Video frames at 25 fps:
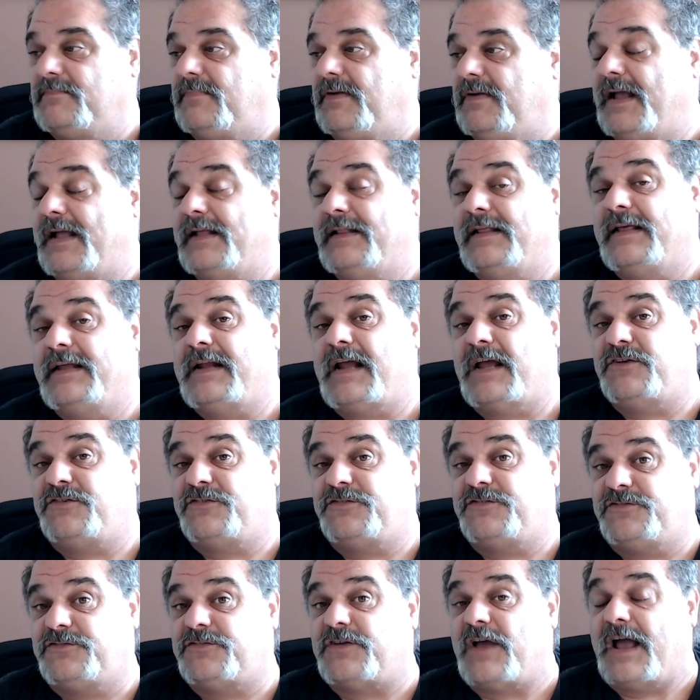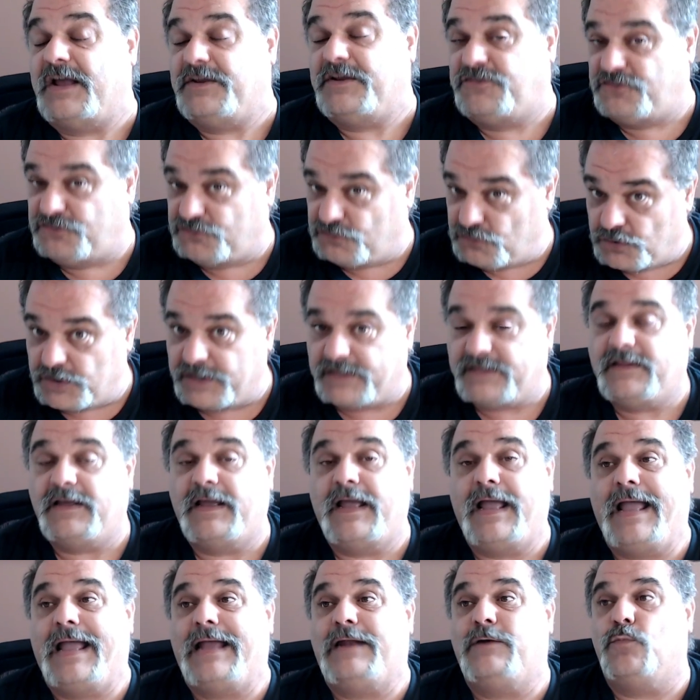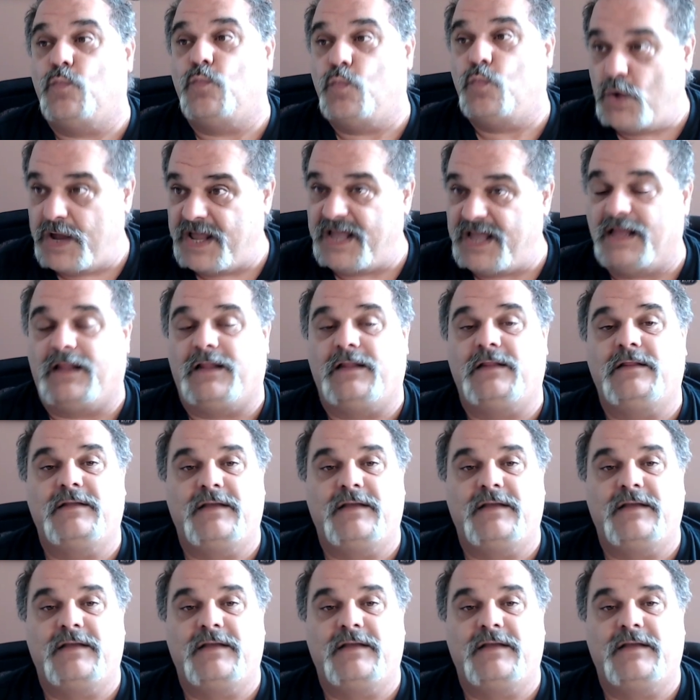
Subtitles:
and then I should and will,